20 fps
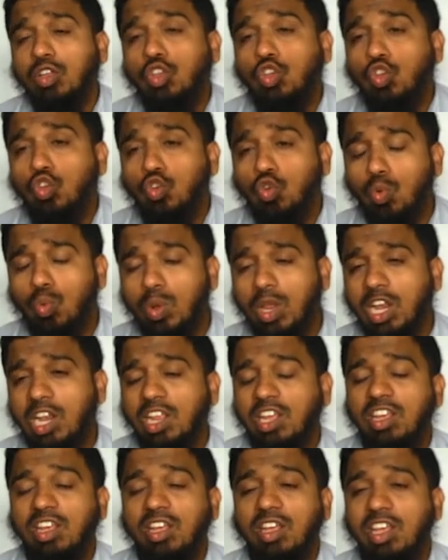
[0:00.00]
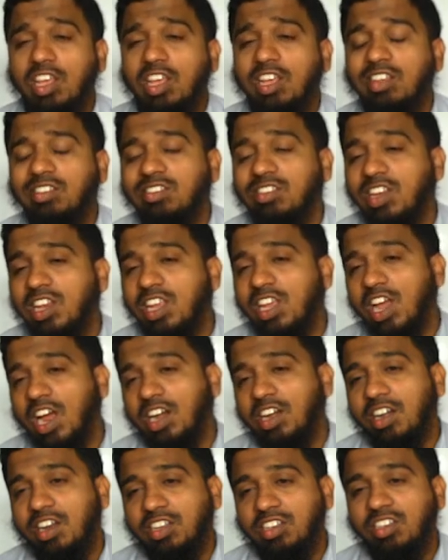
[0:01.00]
you will easily
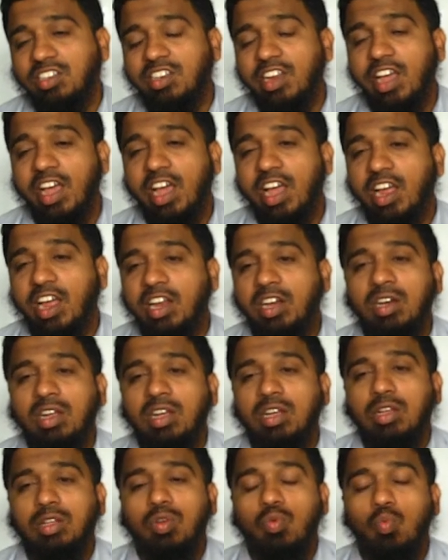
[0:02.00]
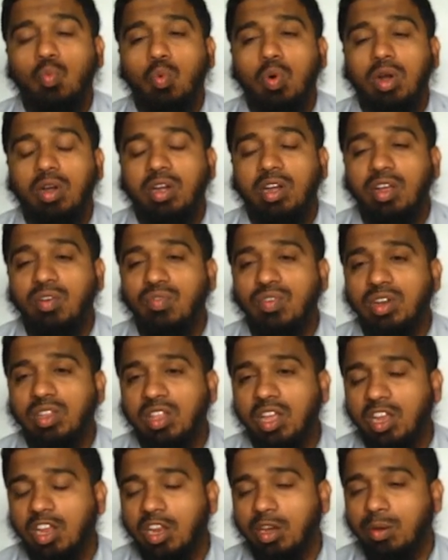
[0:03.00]
understand whatever
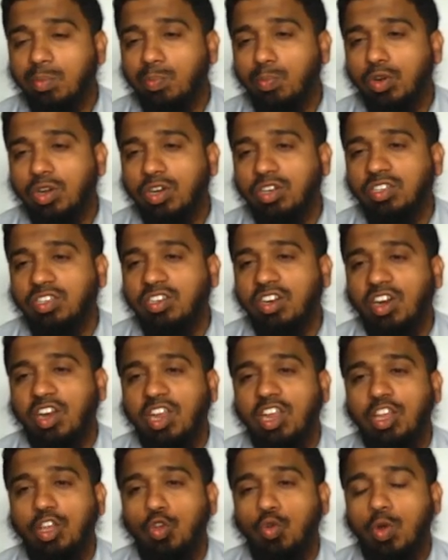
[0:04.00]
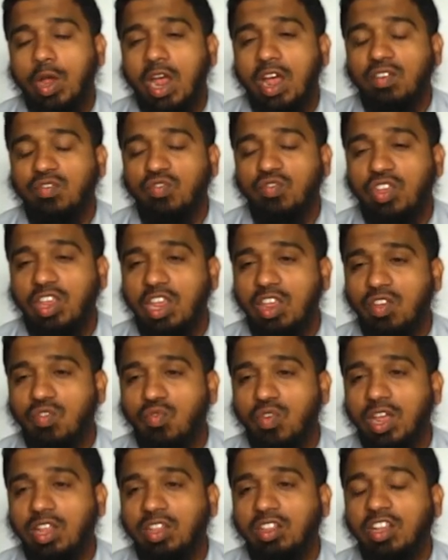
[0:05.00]
the input string you have
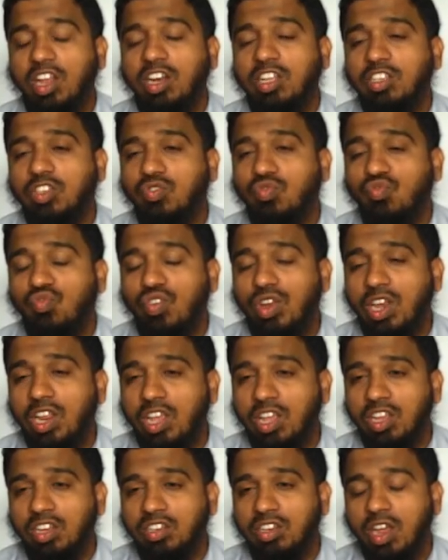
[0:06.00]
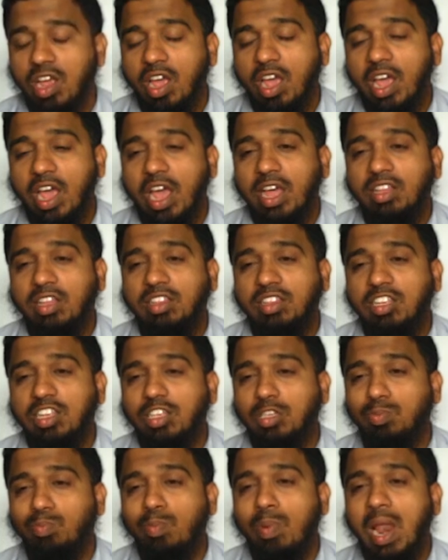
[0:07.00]
given that is finished, and
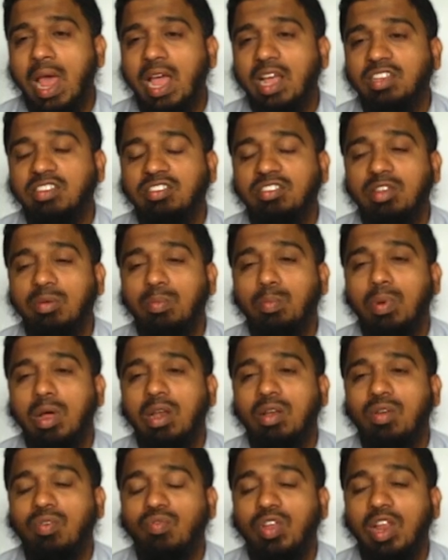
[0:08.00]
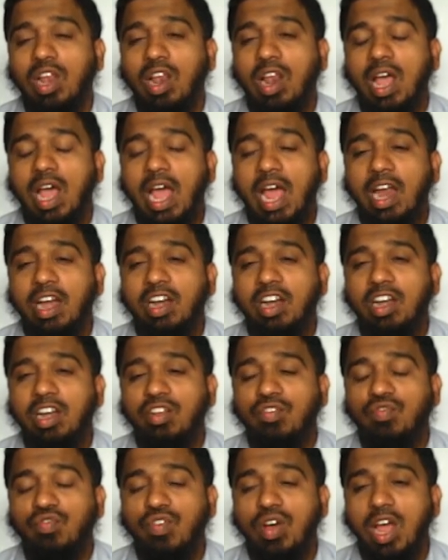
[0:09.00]
this blank symbol will
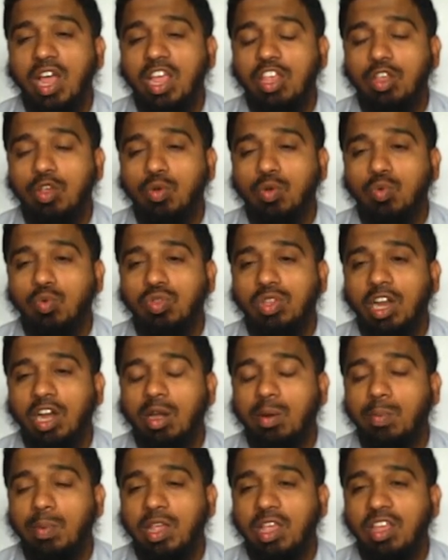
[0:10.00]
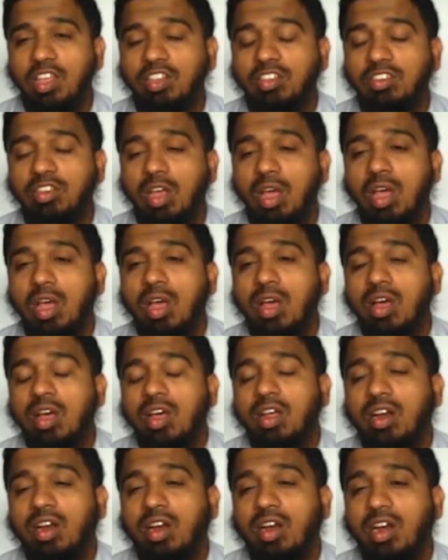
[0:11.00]
identify you. That means
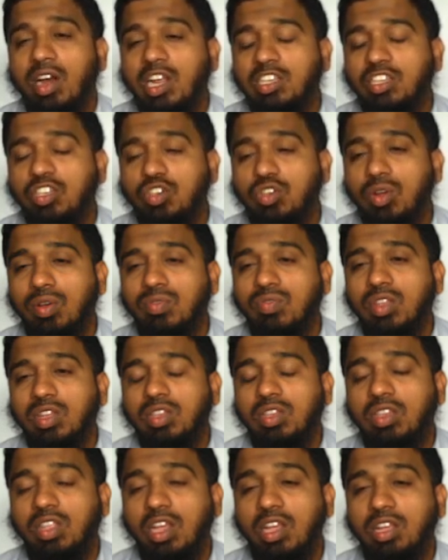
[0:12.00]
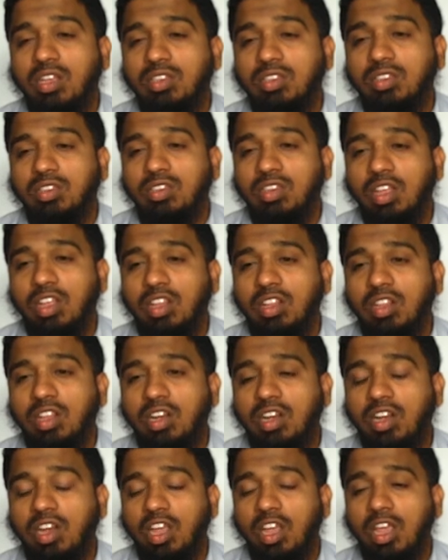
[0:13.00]
rest of the things in the
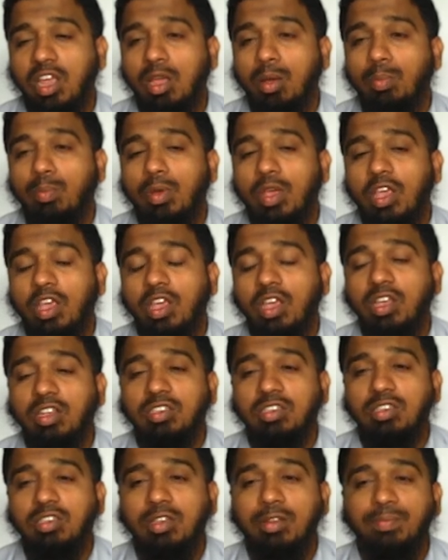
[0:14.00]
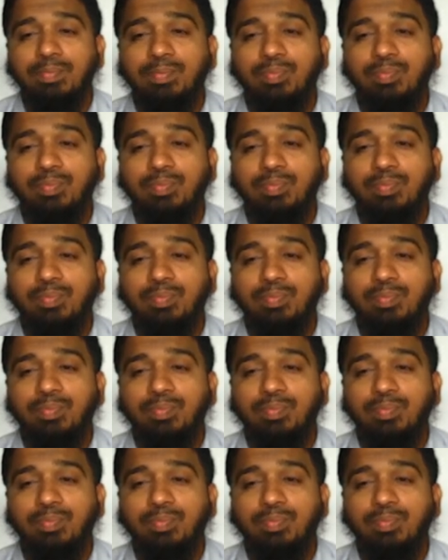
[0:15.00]
tape is